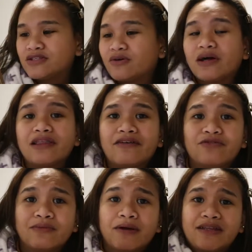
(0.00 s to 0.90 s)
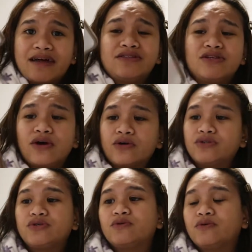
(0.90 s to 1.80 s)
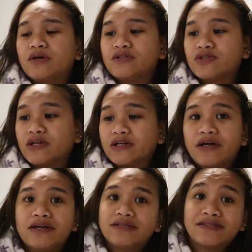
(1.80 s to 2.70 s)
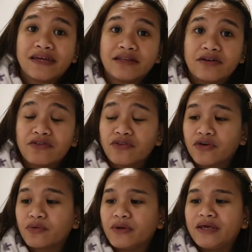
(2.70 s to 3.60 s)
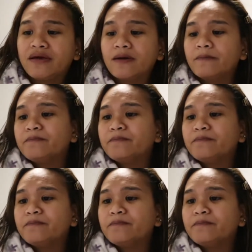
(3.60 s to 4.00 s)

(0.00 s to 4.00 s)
So I left with my dad to go to Australia. He stayed there for a week,